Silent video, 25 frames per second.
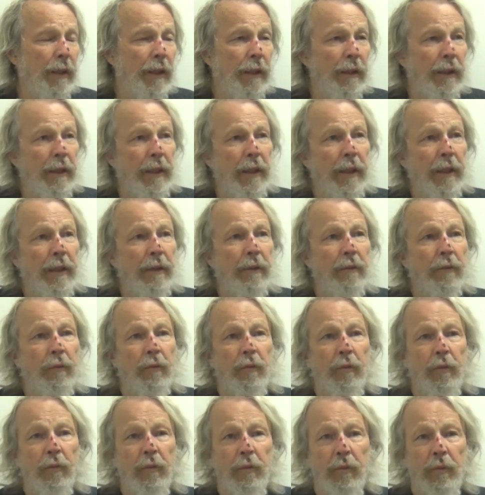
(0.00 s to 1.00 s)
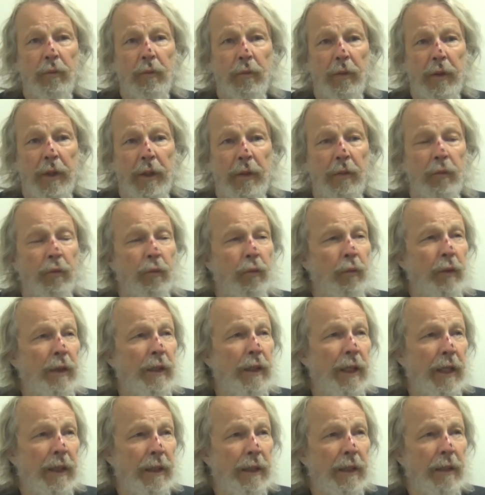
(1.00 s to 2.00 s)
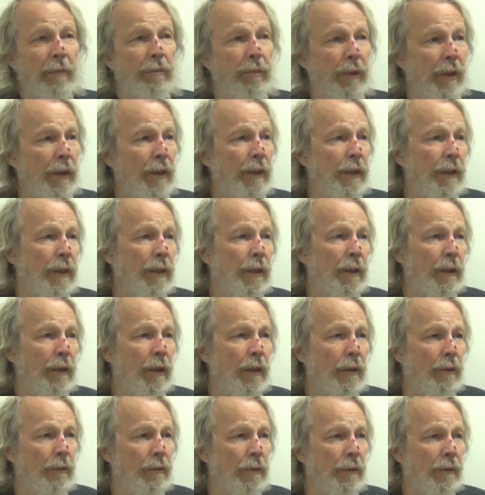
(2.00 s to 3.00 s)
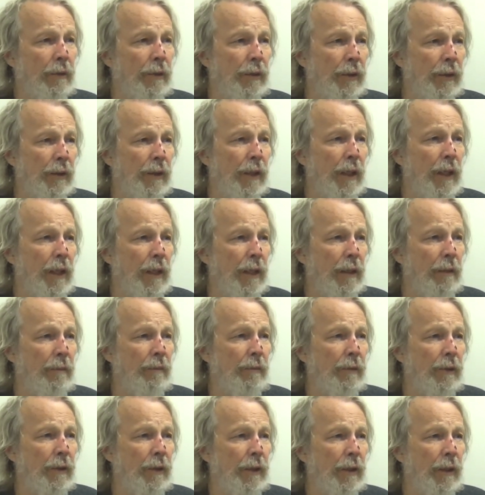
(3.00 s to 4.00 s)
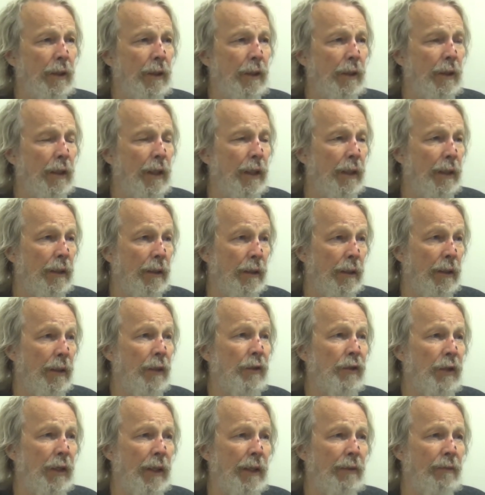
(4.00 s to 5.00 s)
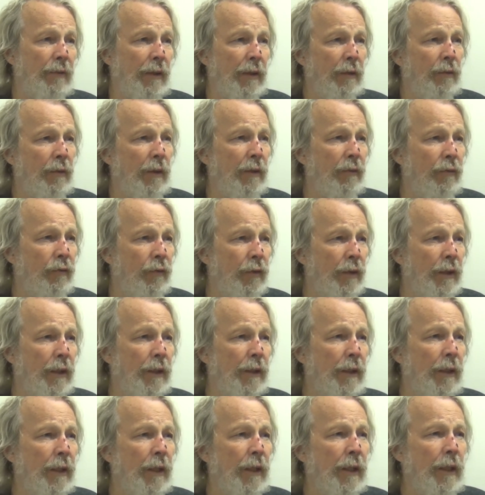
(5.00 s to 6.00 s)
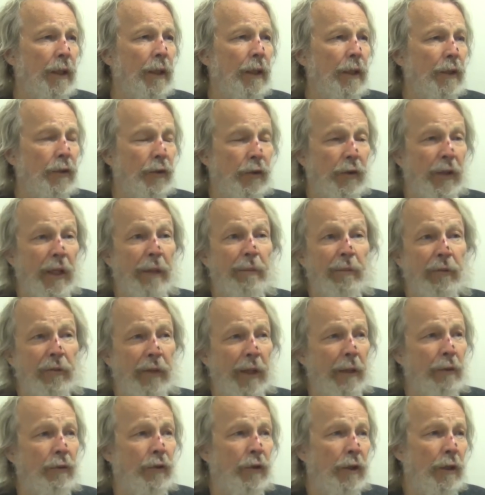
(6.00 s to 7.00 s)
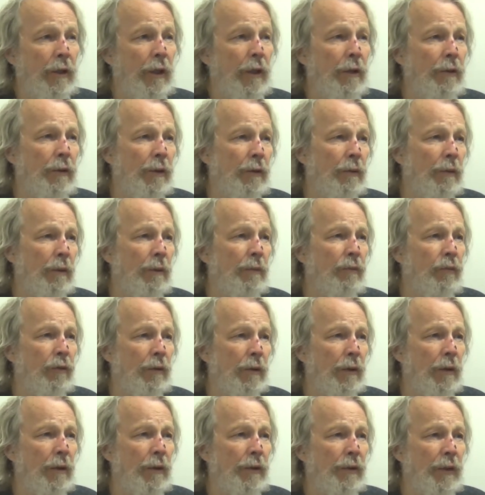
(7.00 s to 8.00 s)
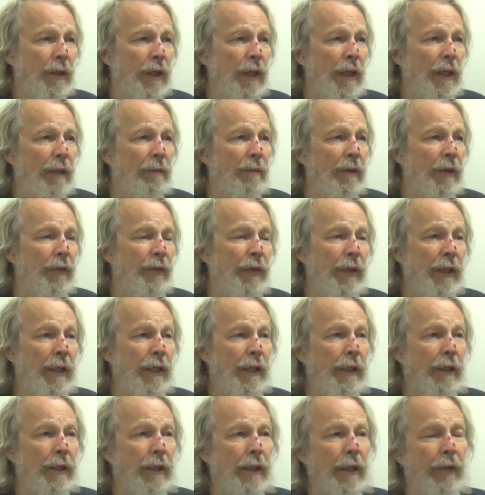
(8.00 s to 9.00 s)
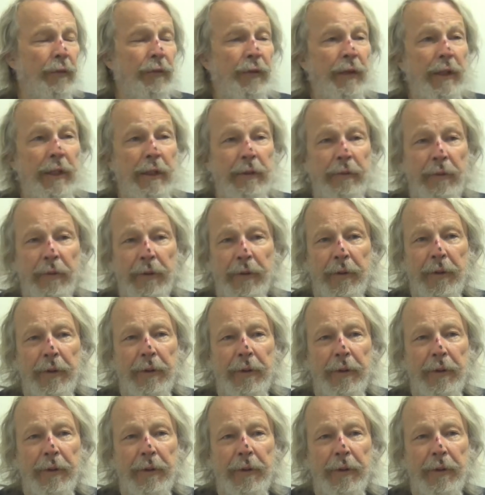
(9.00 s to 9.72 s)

And and and we got the building owner at the time to like let us have that rent free. So that that was the clothing room for a long time, and then it and then